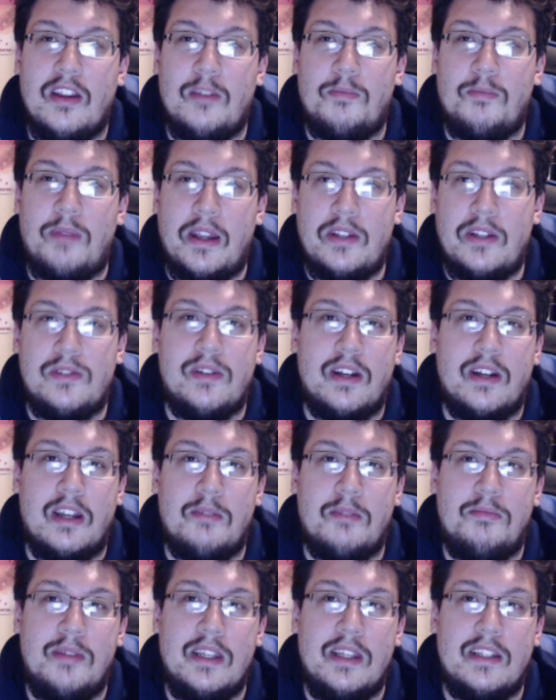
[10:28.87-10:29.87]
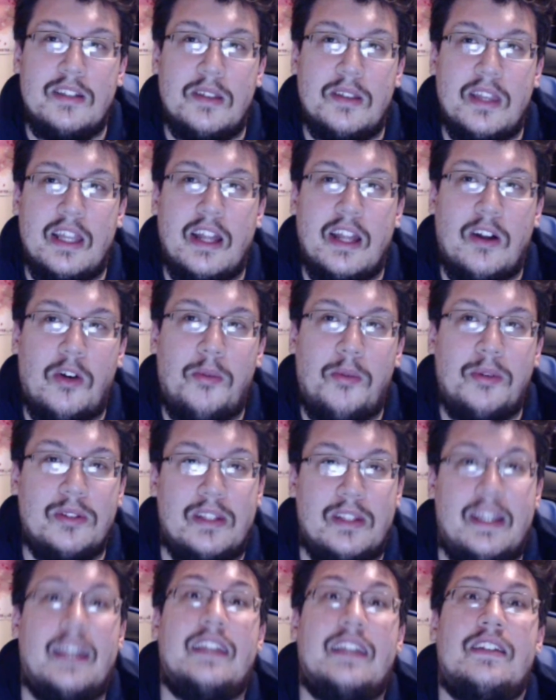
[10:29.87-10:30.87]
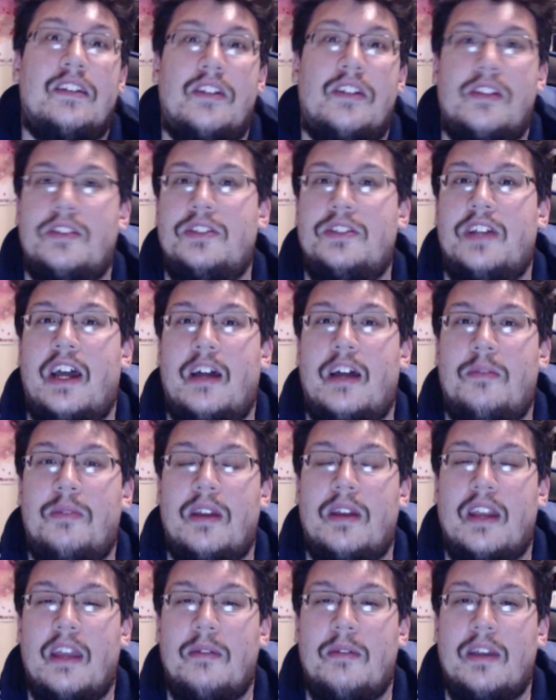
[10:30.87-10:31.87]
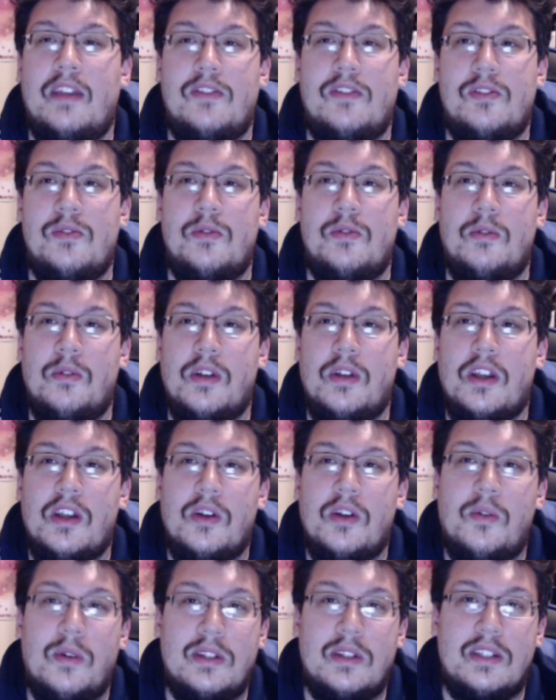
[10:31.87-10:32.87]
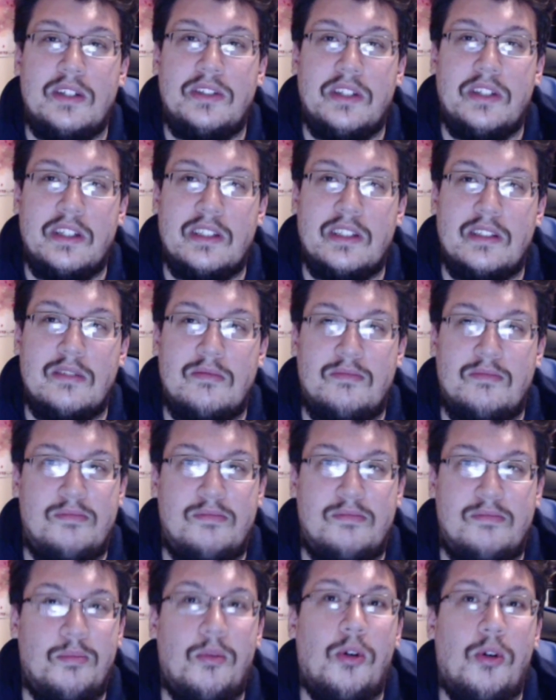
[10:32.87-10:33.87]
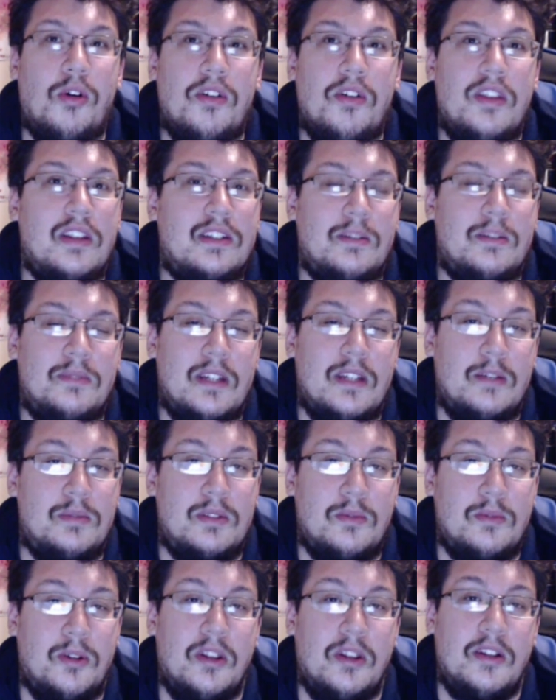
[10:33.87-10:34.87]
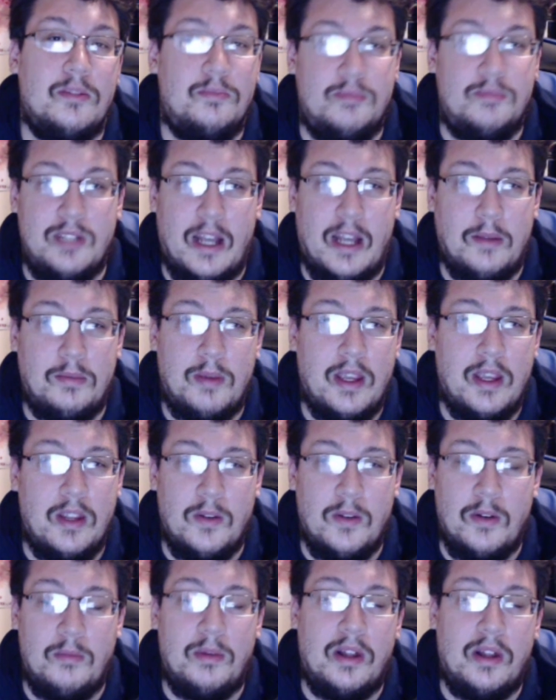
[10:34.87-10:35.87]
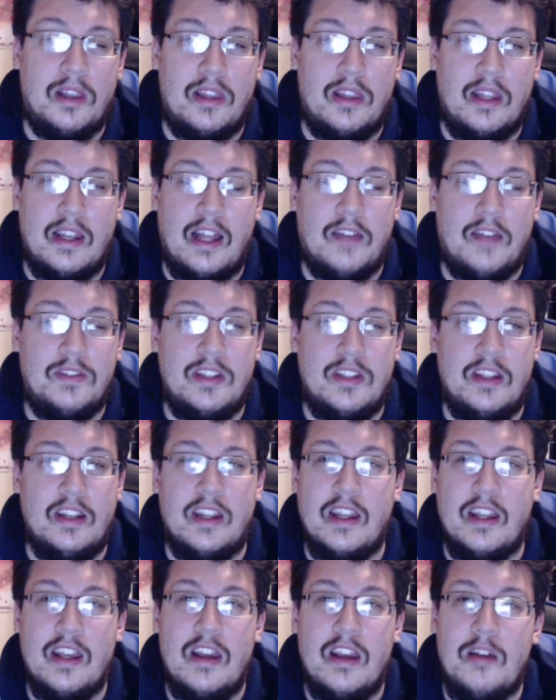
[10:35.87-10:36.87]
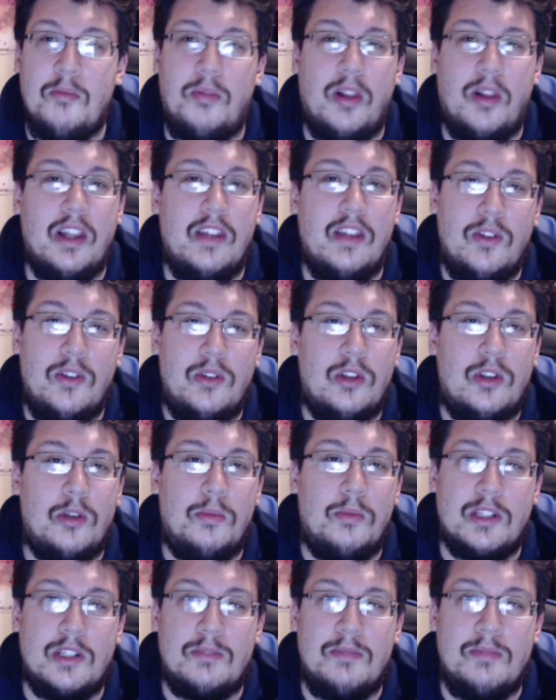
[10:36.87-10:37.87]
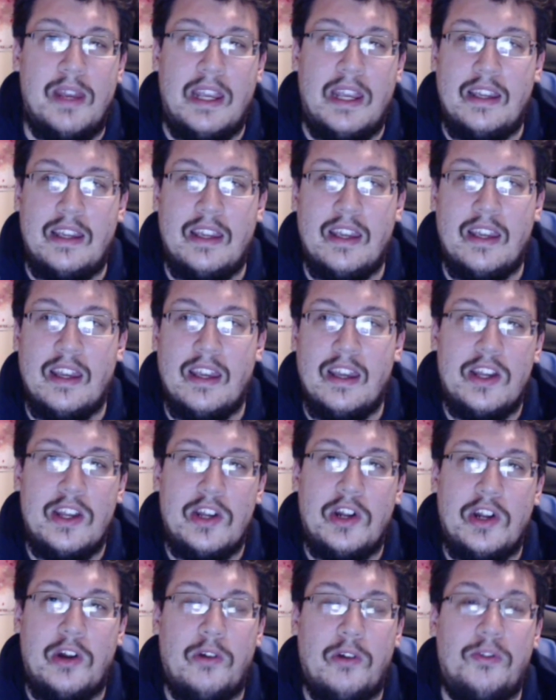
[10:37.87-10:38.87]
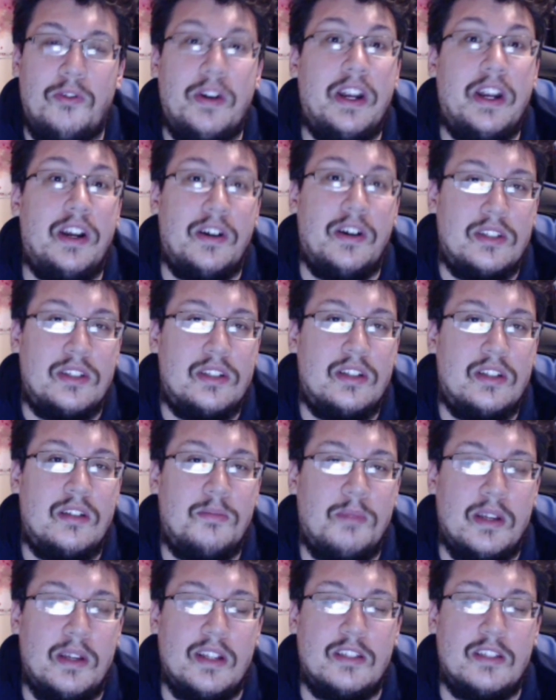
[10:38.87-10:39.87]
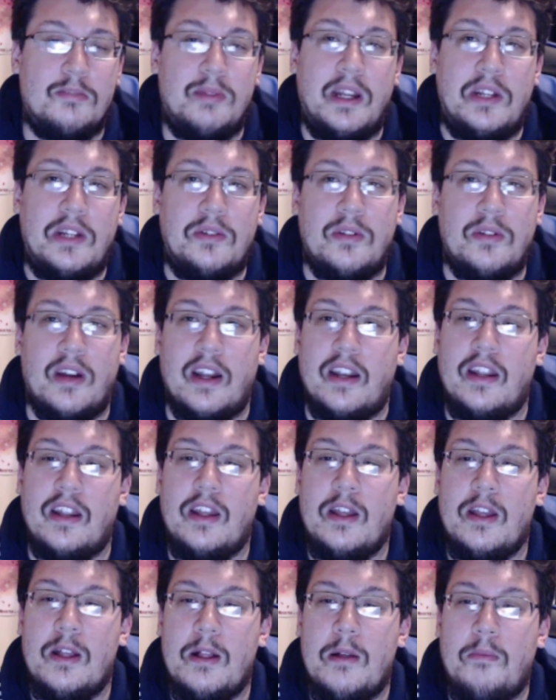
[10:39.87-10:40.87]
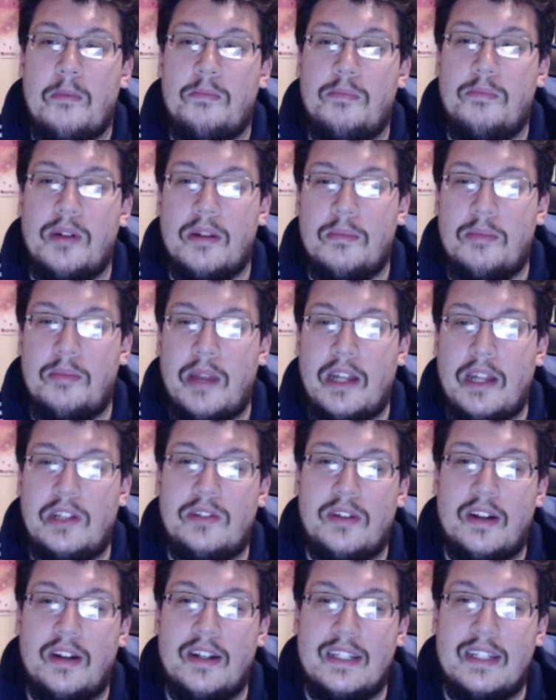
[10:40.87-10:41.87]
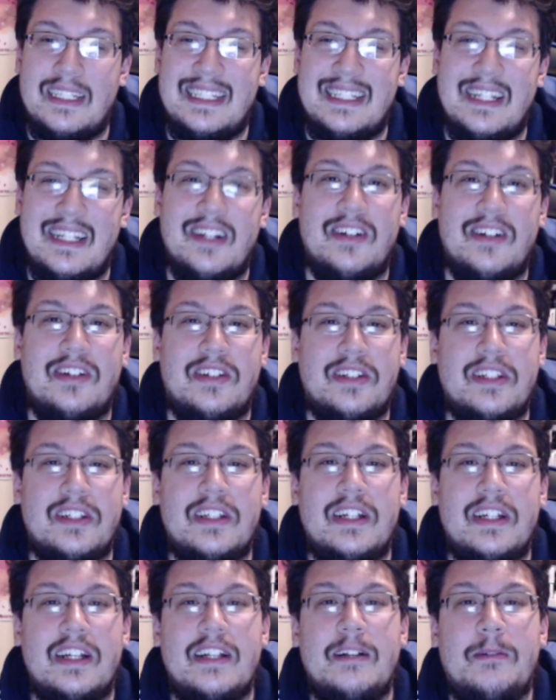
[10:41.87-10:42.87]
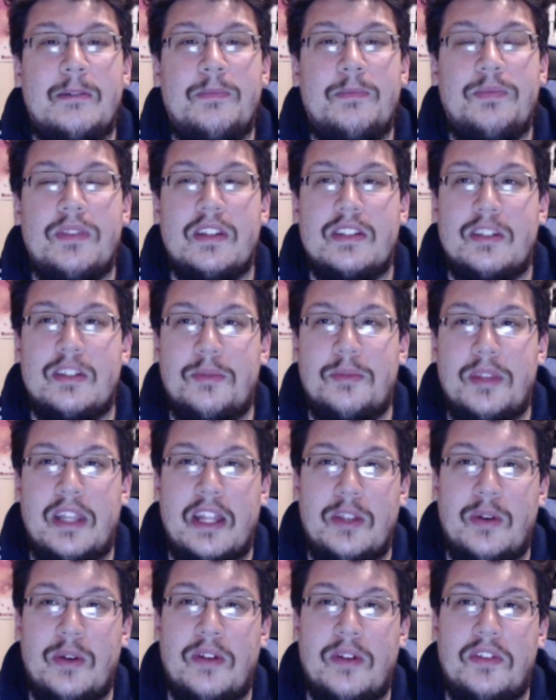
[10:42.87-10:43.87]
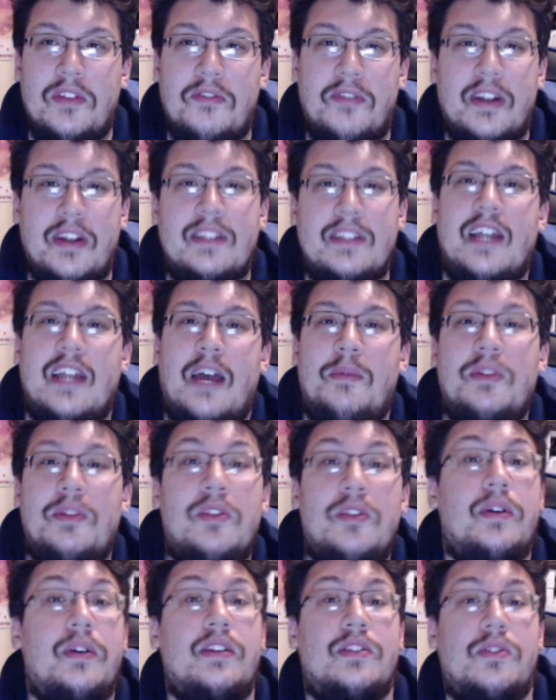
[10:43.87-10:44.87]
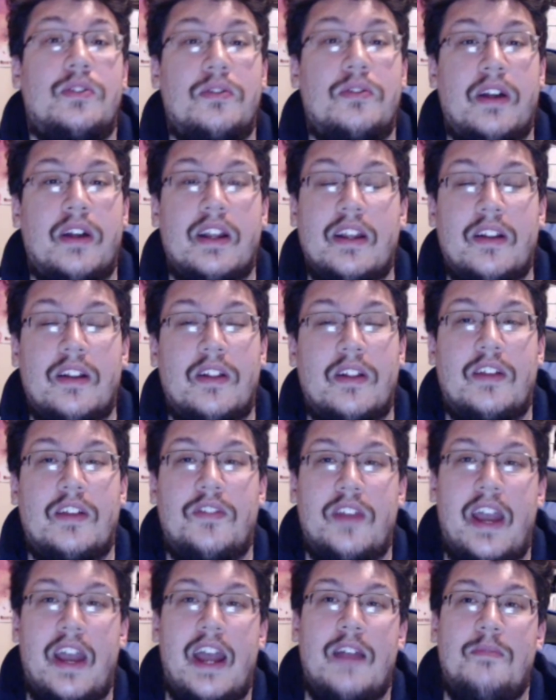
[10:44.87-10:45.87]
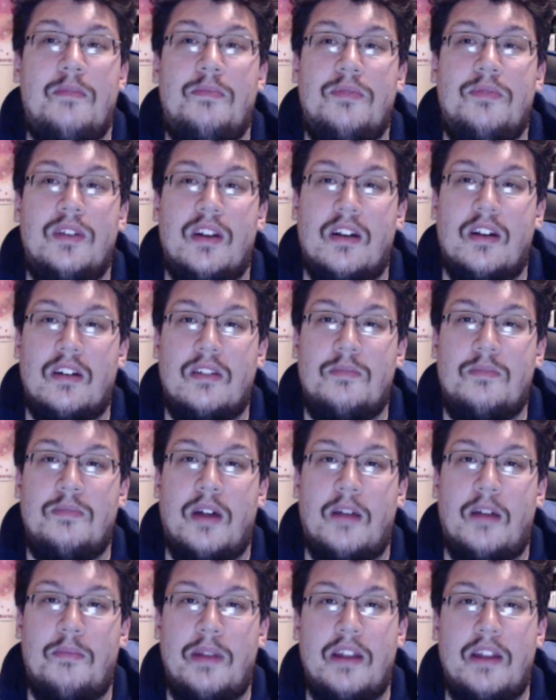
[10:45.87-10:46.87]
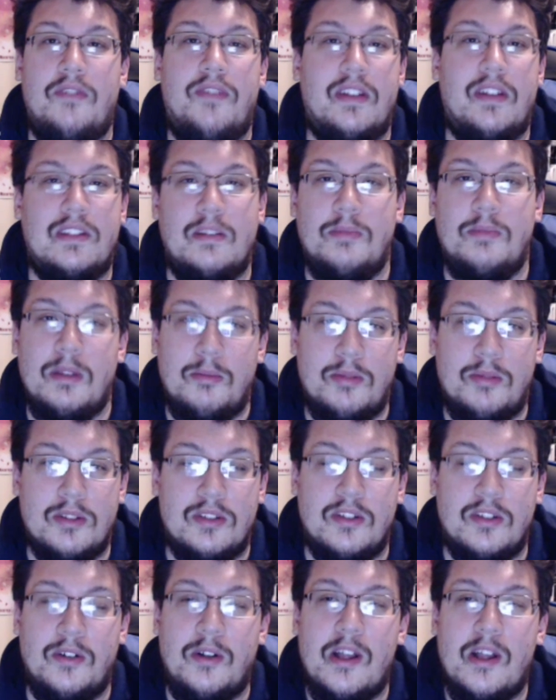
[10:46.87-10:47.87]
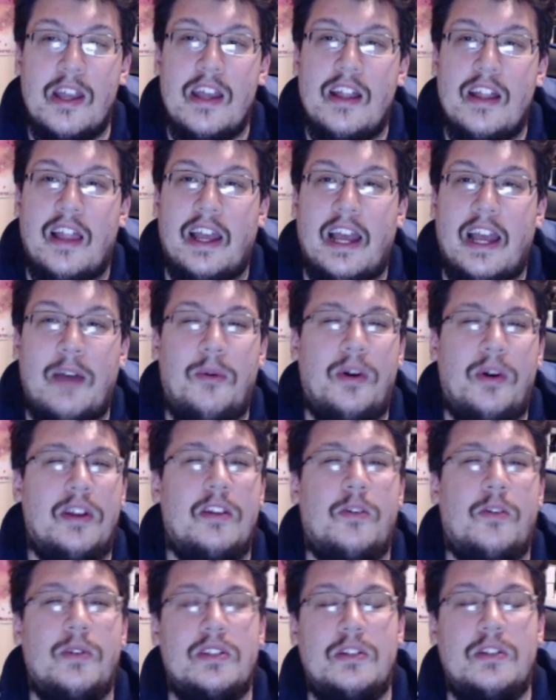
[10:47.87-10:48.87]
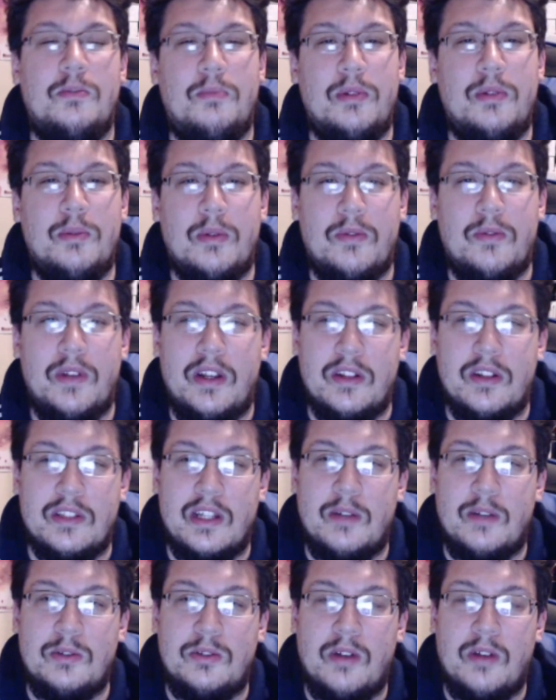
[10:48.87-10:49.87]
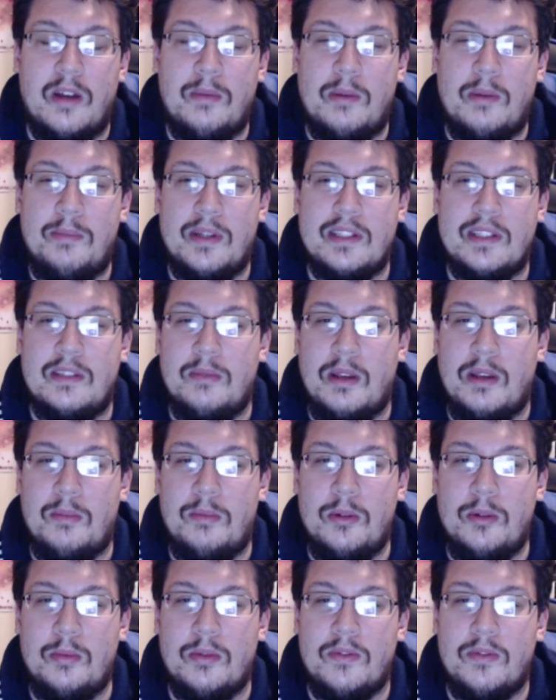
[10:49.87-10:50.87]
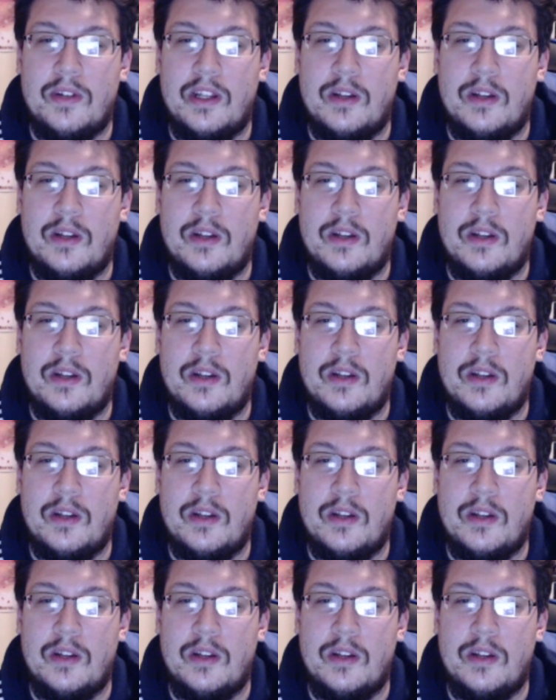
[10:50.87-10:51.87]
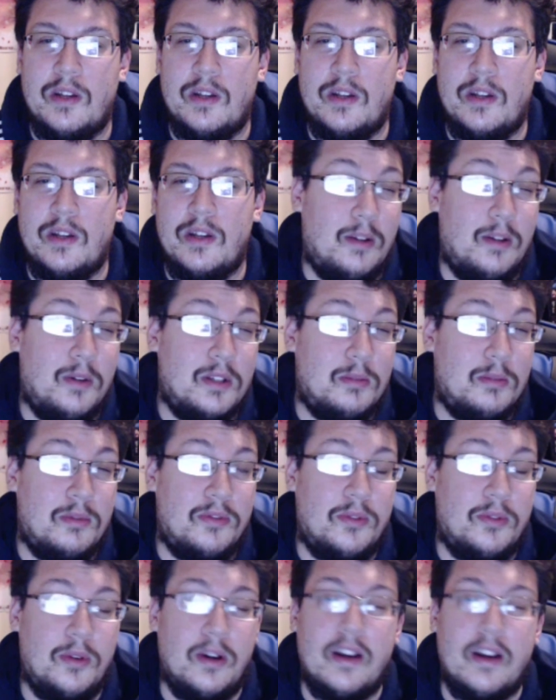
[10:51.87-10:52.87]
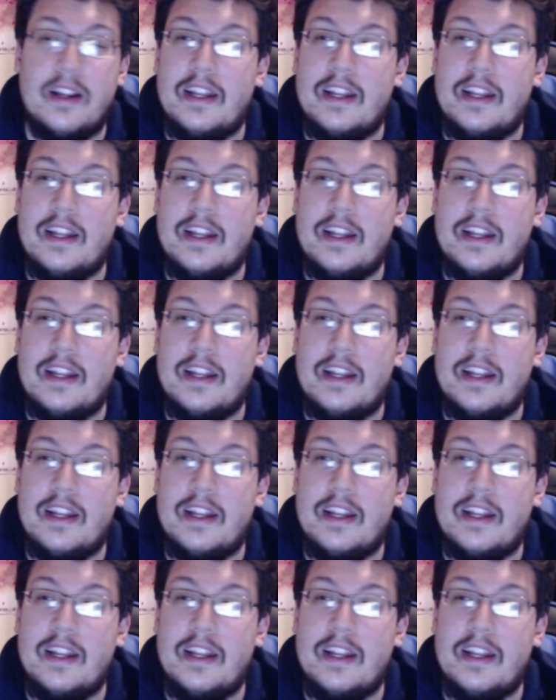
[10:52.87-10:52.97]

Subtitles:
Patreon could be something that almost is another job. It gives you what essentially is more than sometimes some other jobs pay you in a month. And I've seen plenty of YouTubers make careers because of Patreon. But Patreon is still something that you have to invest time into in its own right. You know, like you have to add, you know, benefits to people. So, like, I wanted to always do blooper videos, and I was trying my best to make blooper videos more consistent than I was before.